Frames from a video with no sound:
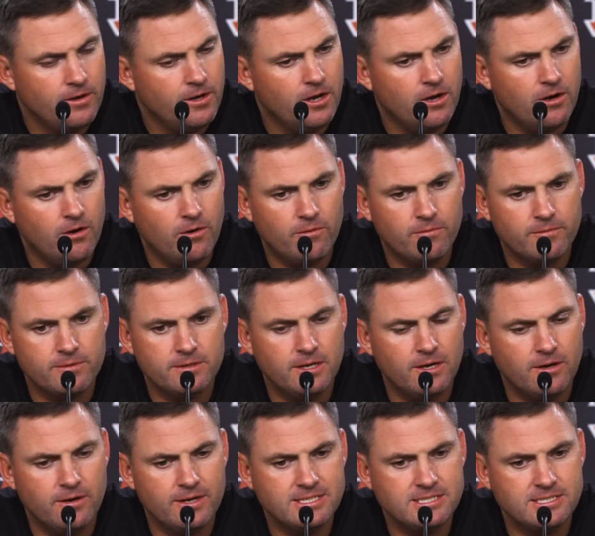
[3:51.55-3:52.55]
No,
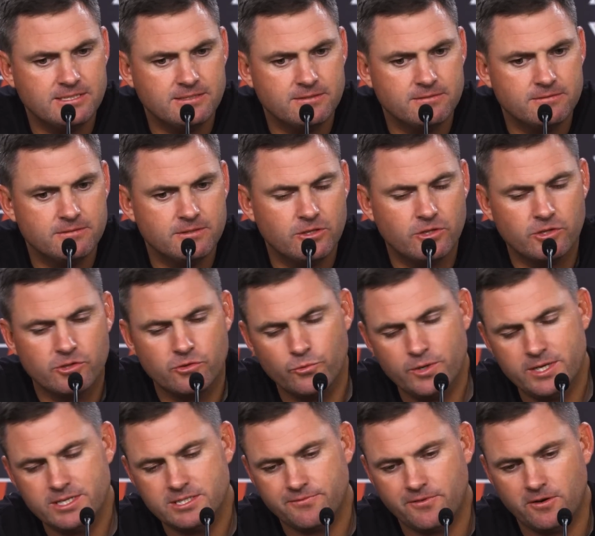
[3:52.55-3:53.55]
it's the
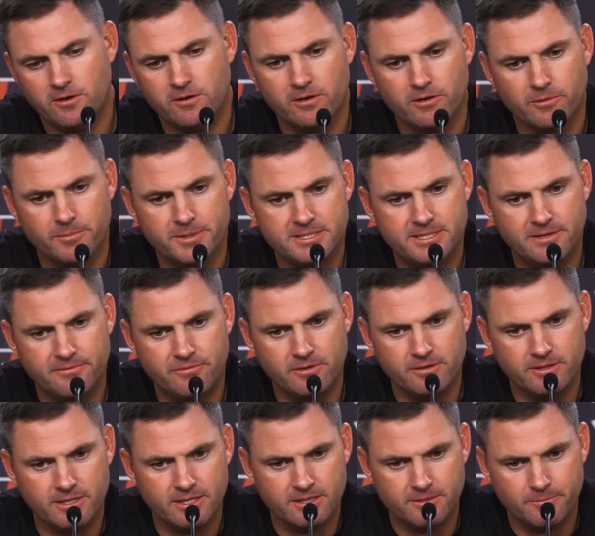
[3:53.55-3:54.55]
weeks fall a little bit
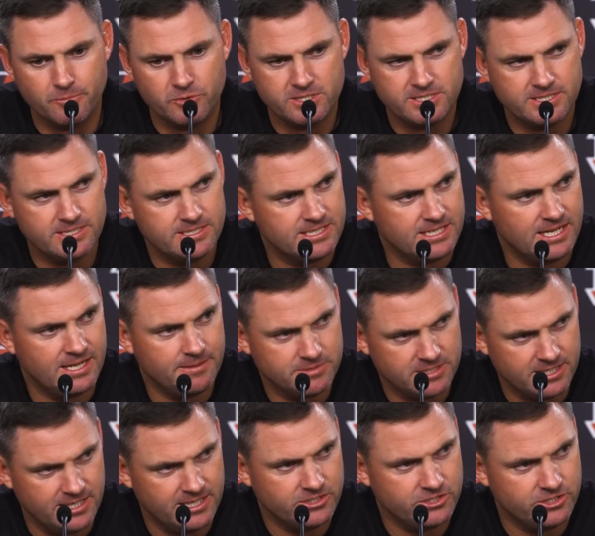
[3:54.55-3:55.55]
different than the preseason games
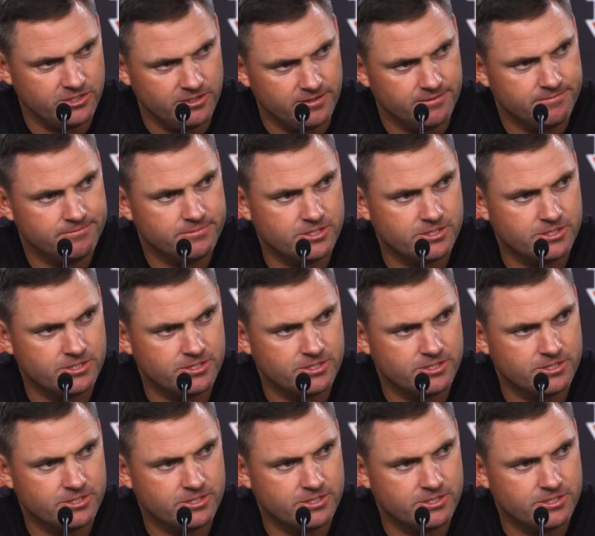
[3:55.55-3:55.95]
last year.